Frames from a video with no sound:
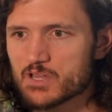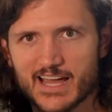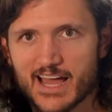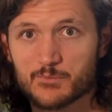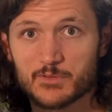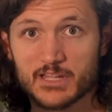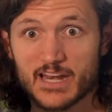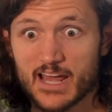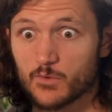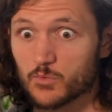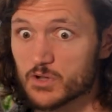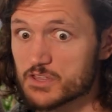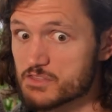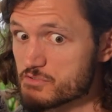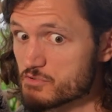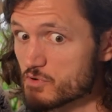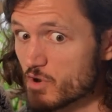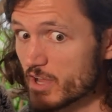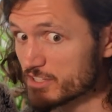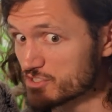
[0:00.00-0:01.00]
I mean, I went
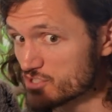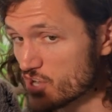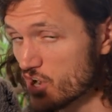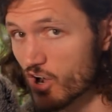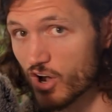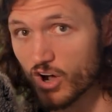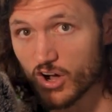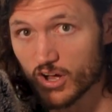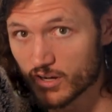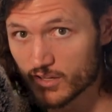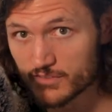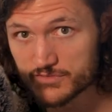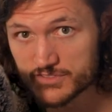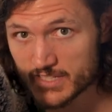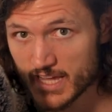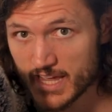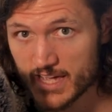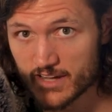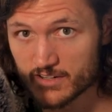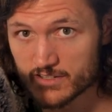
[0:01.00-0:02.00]
through a ton of
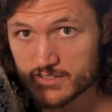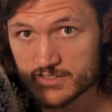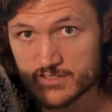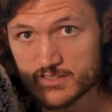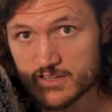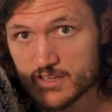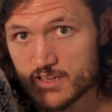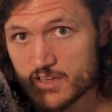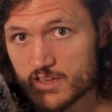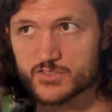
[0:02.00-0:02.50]
scanners.